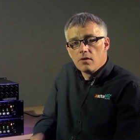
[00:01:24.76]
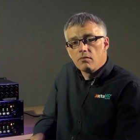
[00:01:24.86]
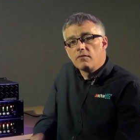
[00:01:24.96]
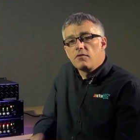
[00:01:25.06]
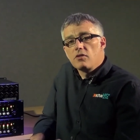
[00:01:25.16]

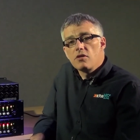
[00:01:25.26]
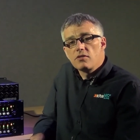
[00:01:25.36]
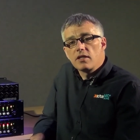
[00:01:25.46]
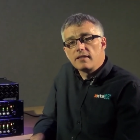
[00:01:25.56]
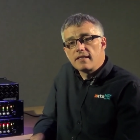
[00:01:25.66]
Well, if you're
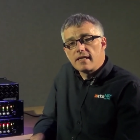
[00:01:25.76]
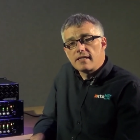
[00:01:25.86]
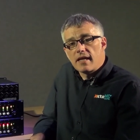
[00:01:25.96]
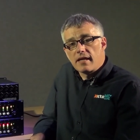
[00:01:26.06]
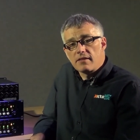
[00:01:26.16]
using a
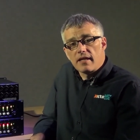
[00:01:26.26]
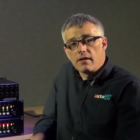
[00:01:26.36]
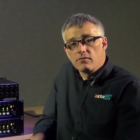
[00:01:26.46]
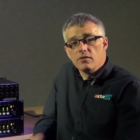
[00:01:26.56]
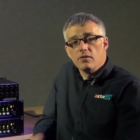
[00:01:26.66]

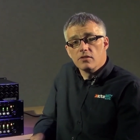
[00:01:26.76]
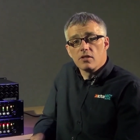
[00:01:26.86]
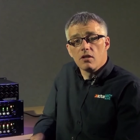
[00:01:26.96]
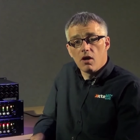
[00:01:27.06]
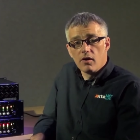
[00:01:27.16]
DS8000 as
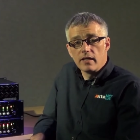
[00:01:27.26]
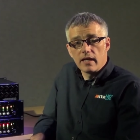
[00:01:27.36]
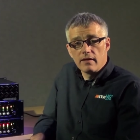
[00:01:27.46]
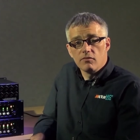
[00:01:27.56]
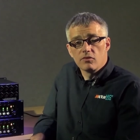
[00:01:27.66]
a line
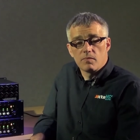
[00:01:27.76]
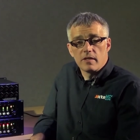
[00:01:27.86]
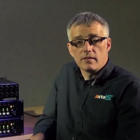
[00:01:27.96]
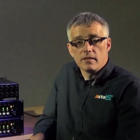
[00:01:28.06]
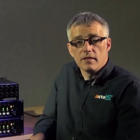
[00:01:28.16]
level
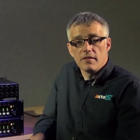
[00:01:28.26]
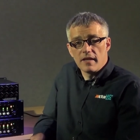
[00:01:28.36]
splitter,